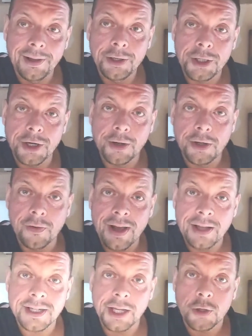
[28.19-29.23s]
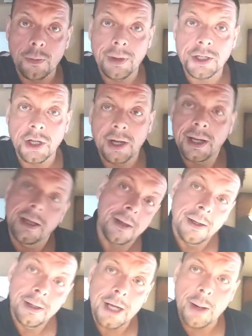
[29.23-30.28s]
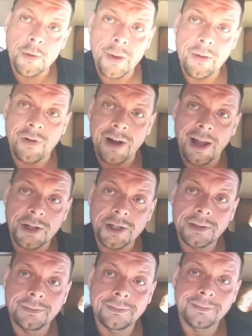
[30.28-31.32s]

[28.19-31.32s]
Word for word: show you around, take you on my journey. Come with me for lunch.